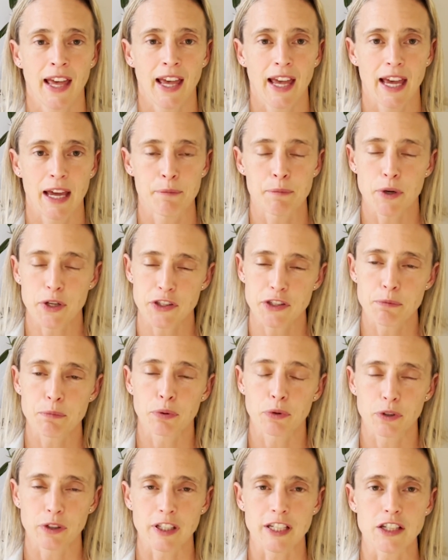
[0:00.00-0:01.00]
And most
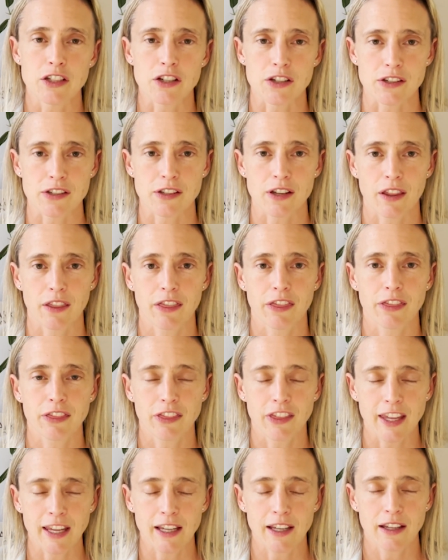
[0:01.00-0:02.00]
importantly, just
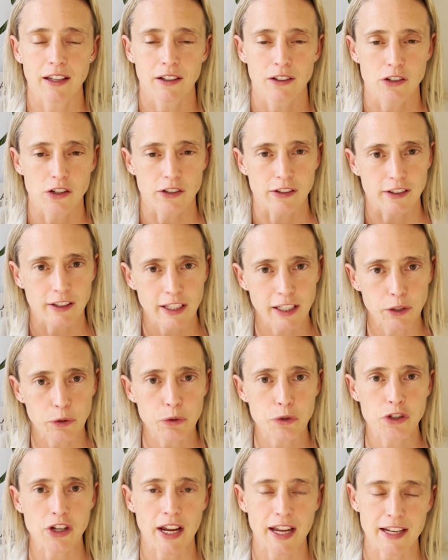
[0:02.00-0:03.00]
think just little
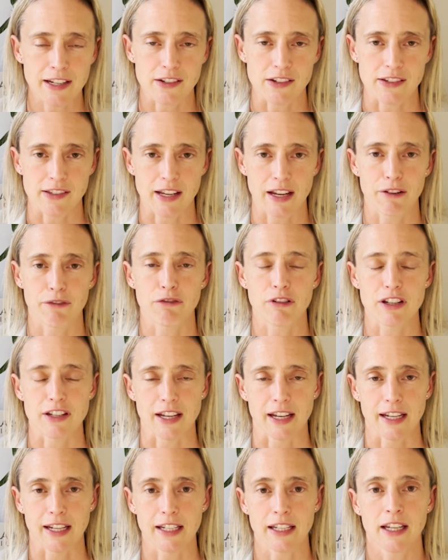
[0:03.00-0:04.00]
changes every
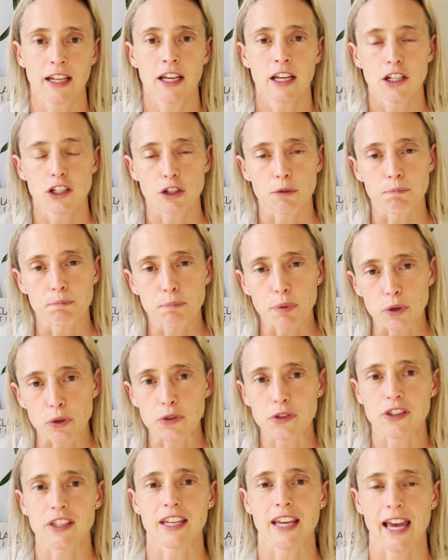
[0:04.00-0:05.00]
day to
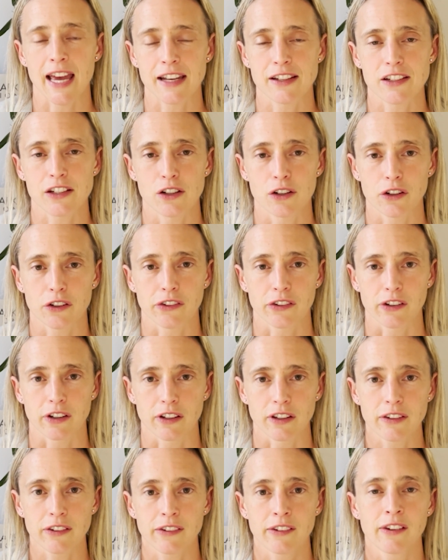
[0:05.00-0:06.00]
boost the
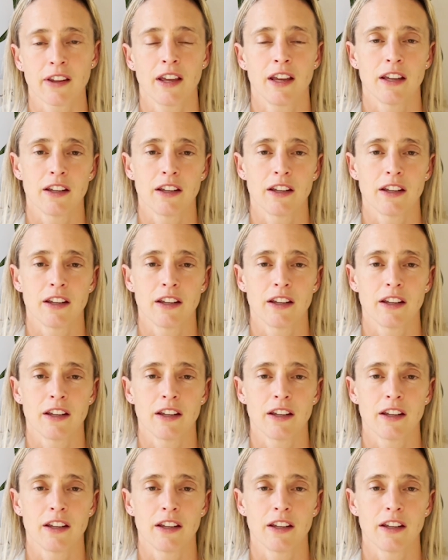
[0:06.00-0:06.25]
antioxidants,